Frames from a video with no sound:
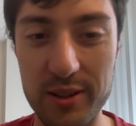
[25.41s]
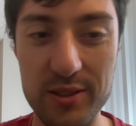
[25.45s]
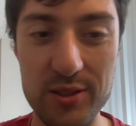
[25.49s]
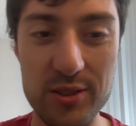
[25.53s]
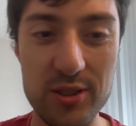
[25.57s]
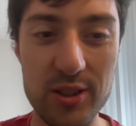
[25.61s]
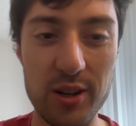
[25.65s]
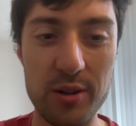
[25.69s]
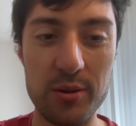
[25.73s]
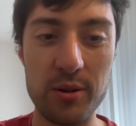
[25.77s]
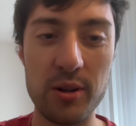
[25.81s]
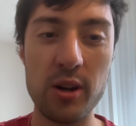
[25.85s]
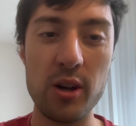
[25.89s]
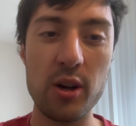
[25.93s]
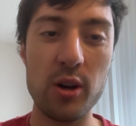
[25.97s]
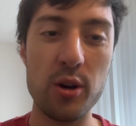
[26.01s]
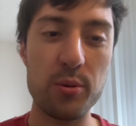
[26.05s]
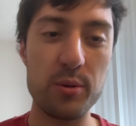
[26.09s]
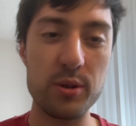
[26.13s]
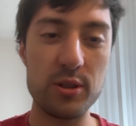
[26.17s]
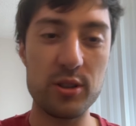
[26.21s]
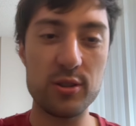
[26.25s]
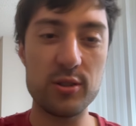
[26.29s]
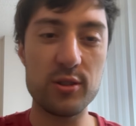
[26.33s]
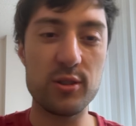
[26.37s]
So
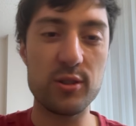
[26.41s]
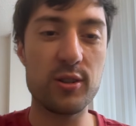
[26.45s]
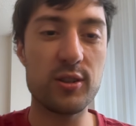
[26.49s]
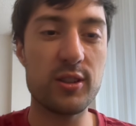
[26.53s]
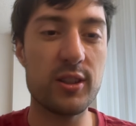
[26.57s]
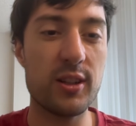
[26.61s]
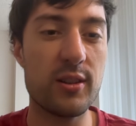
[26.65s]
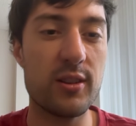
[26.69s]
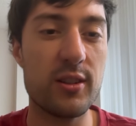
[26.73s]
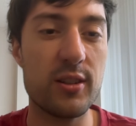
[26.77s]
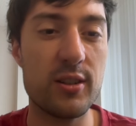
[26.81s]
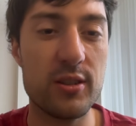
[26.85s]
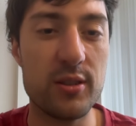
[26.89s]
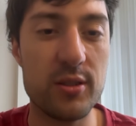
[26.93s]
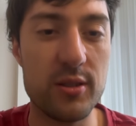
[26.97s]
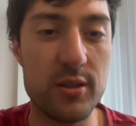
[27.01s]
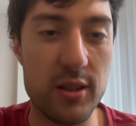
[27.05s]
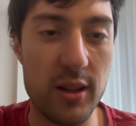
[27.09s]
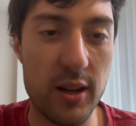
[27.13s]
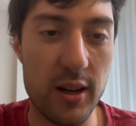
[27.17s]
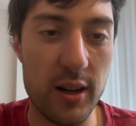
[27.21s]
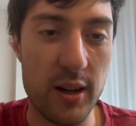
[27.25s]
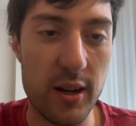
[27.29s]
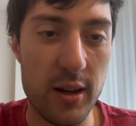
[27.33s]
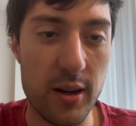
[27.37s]
we just looked at this
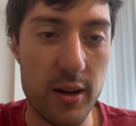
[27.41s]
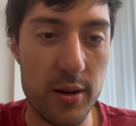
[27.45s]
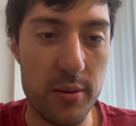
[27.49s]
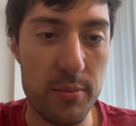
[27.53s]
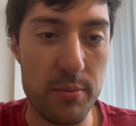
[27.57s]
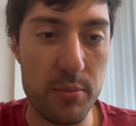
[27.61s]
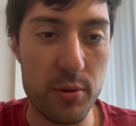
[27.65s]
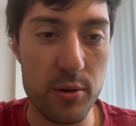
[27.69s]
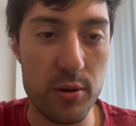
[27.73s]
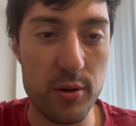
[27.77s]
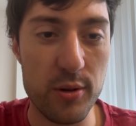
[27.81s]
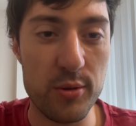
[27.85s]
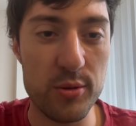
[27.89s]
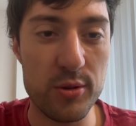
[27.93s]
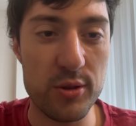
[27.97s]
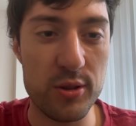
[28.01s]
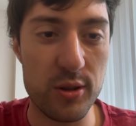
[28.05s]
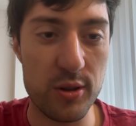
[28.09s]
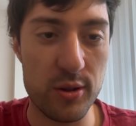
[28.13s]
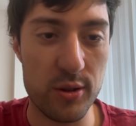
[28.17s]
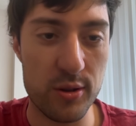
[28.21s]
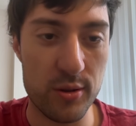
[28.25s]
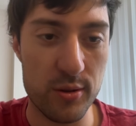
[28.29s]
producer